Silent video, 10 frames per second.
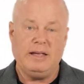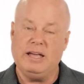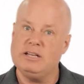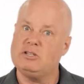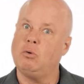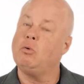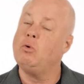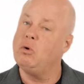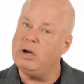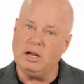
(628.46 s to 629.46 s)
is a
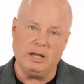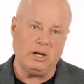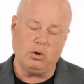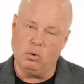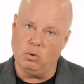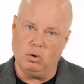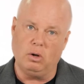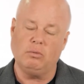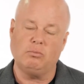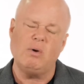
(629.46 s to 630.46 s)
really
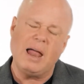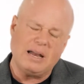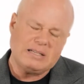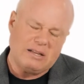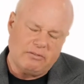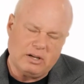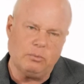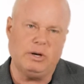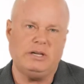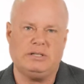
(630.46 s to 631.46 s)
cool, relatively
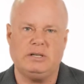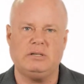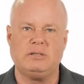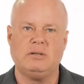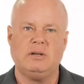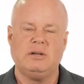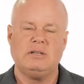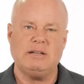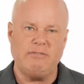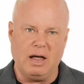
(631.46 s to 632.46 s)
recent
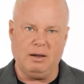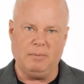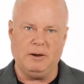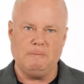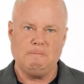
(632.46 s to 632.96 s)
development